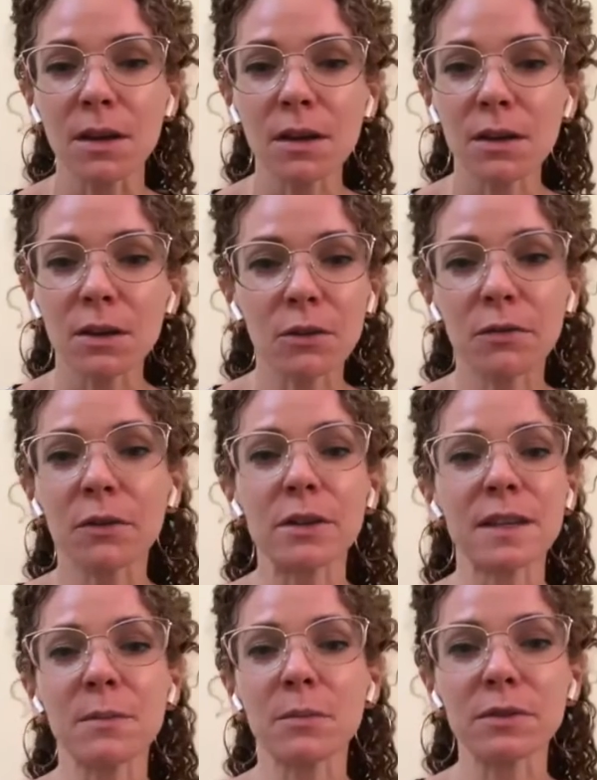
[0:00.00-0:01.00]
You know, for
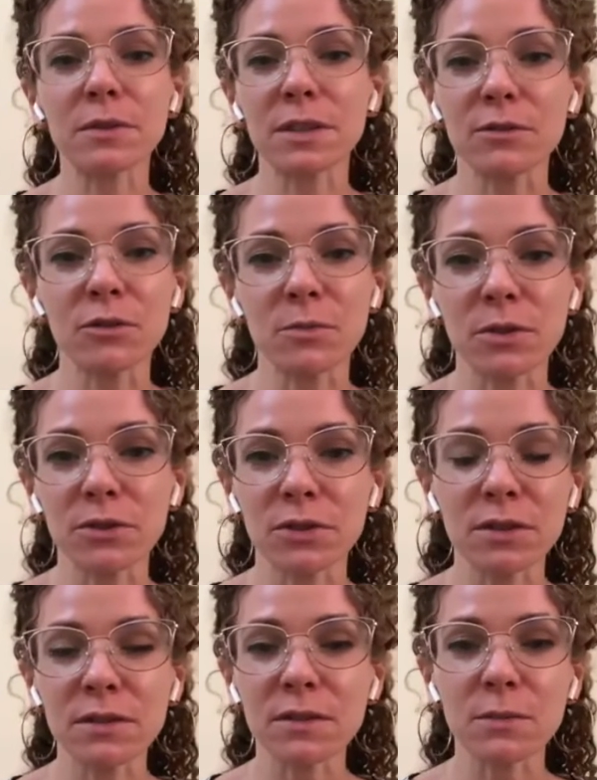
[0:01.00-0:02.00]
example,
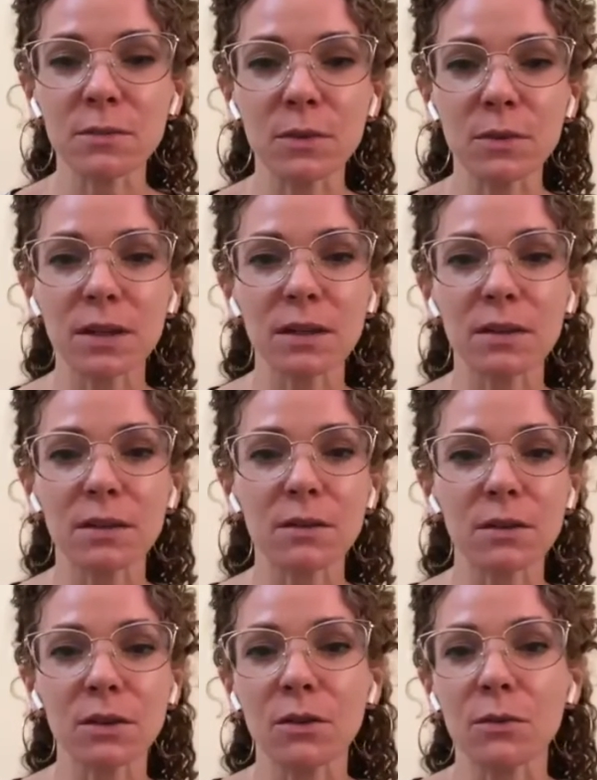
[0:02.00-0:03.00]
distributions, we
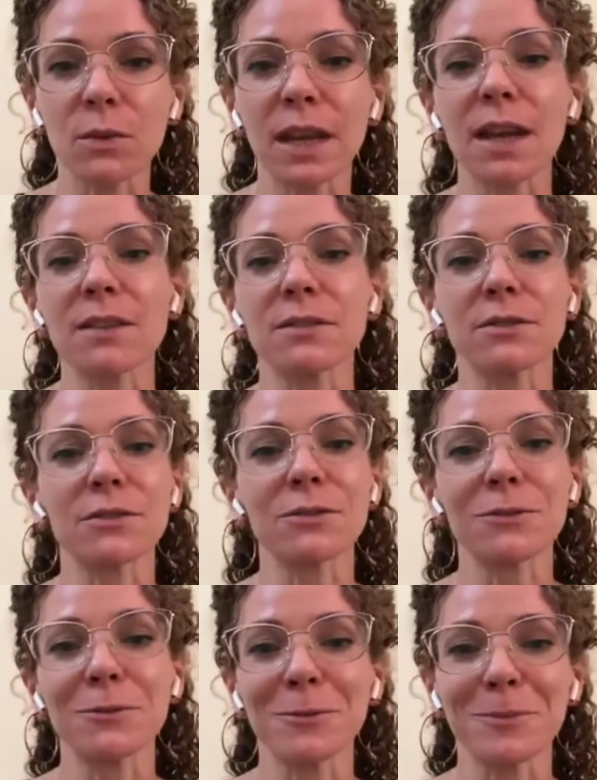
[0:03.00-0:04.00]
can't
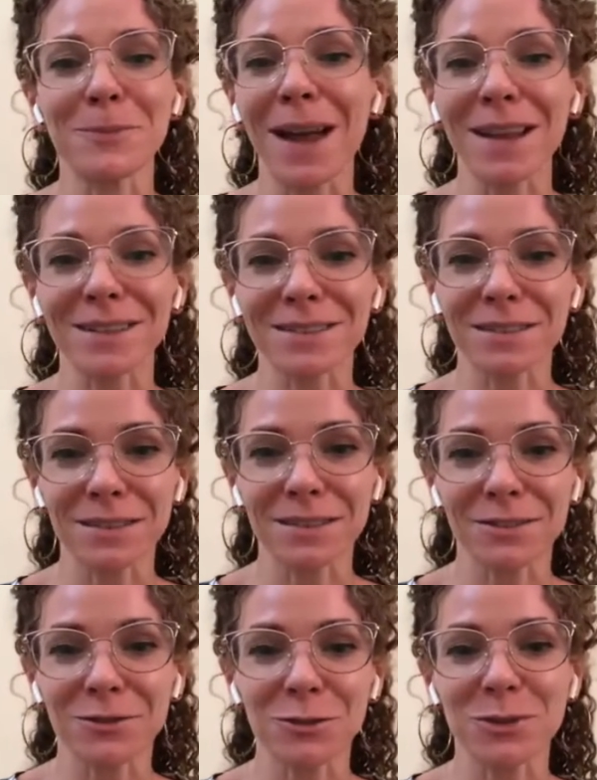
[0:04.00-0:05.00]
do mass
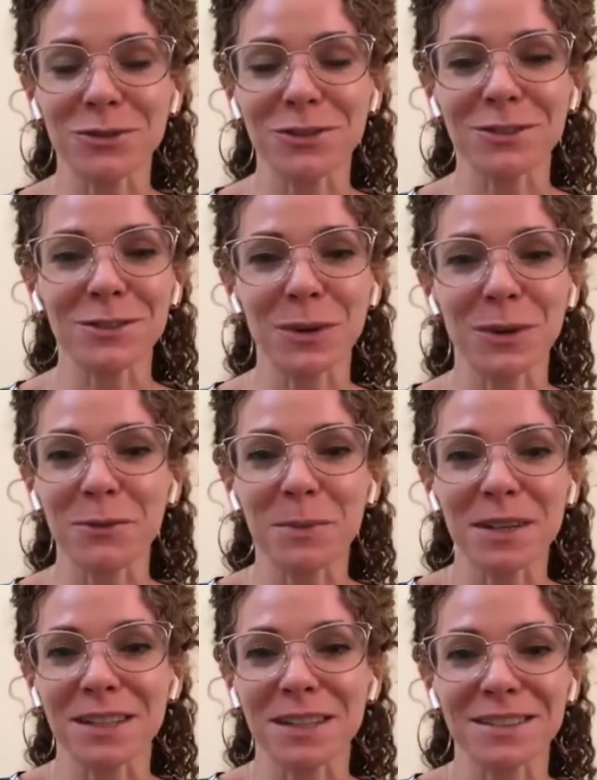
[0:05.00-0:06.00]
distributions where
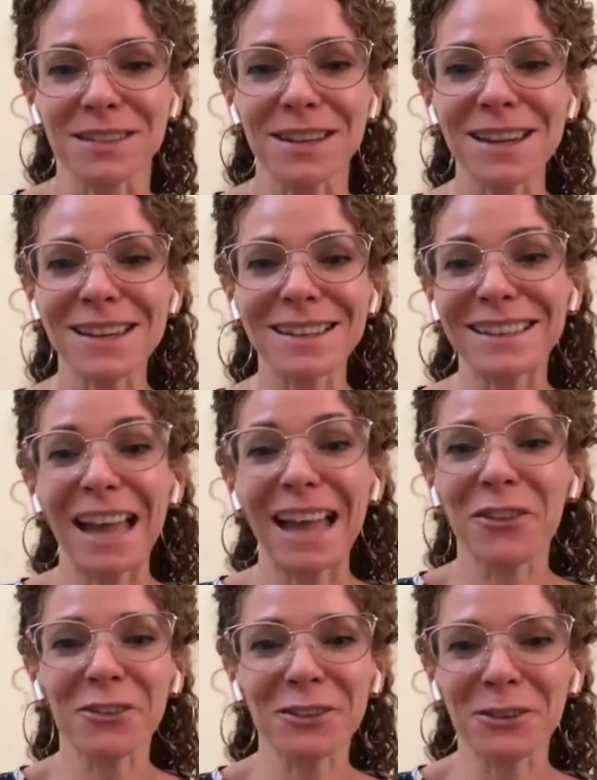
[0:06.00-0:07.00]
everybody is
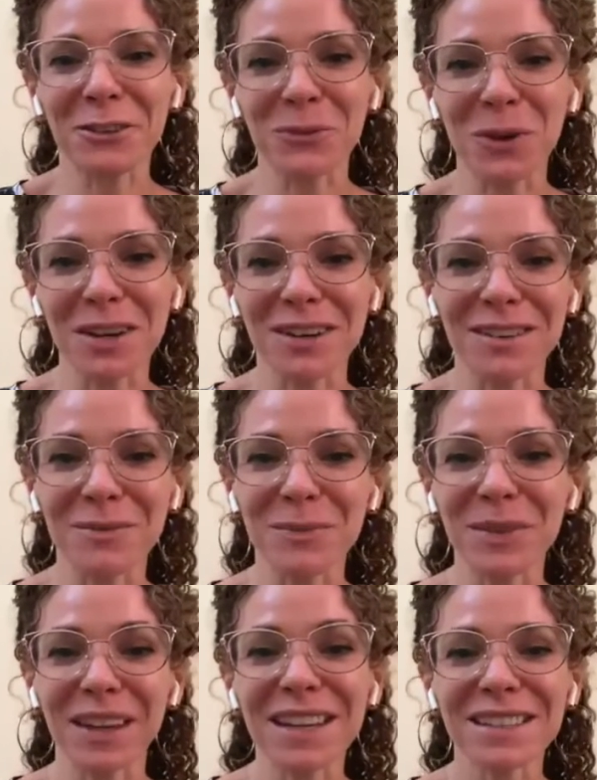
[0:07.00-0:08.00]
gathered in one
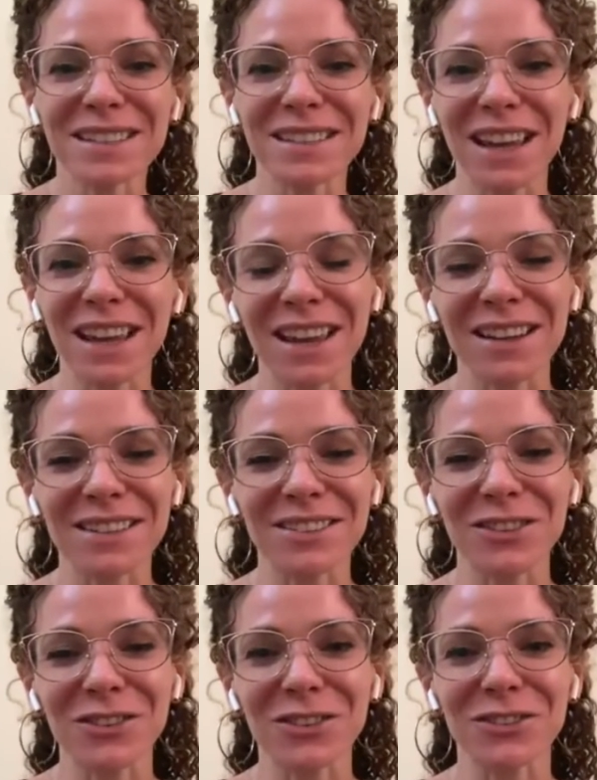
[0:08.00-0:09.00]
place, and
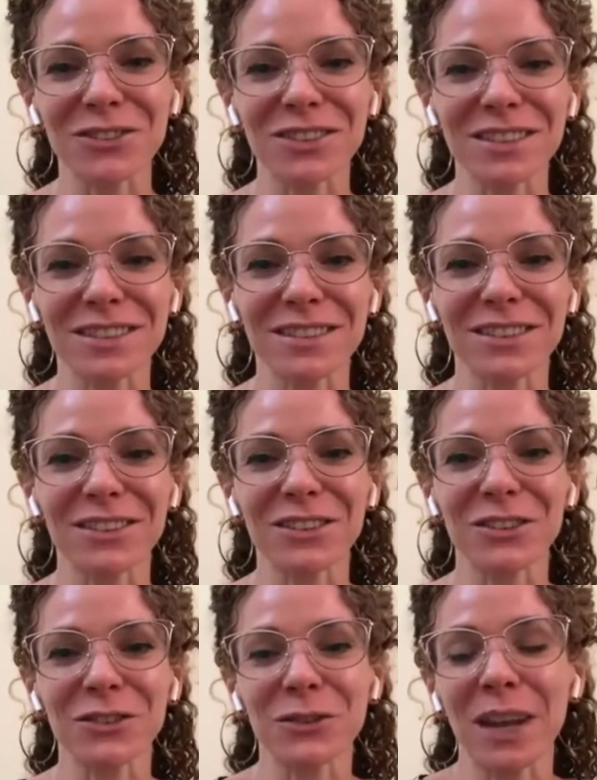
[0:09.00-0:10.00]
you know,
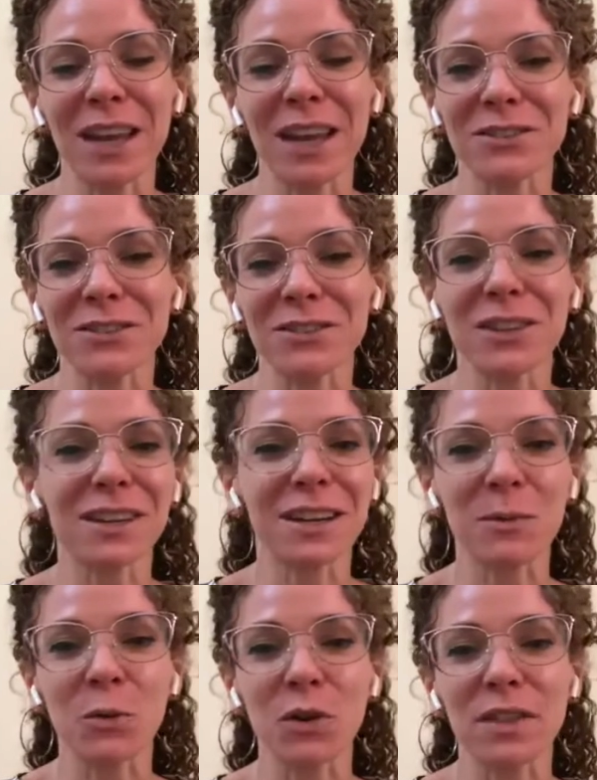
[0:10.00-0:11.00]
you can't do that
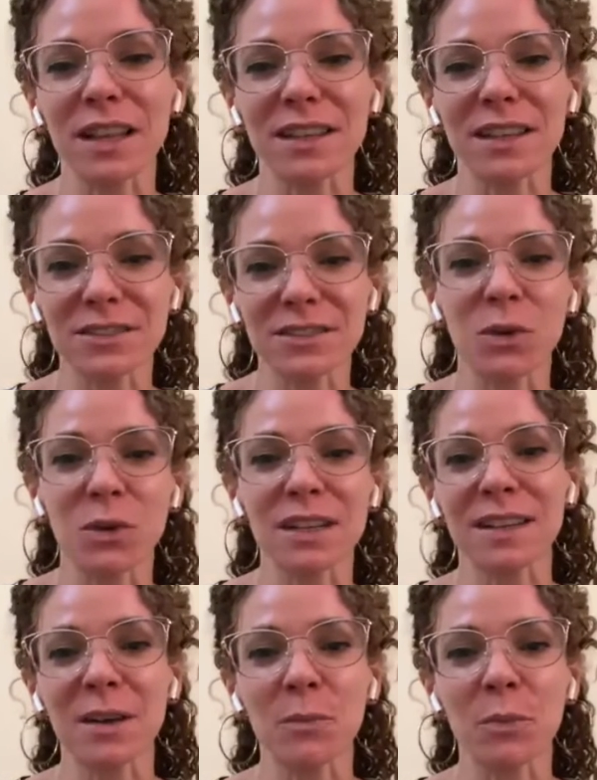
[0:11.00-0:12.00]
anymore. That's just one
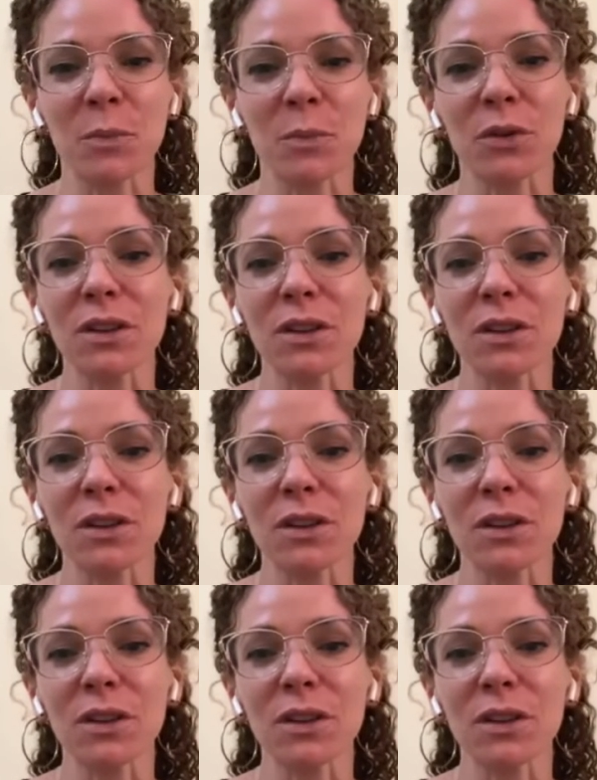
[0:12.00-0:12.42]
example.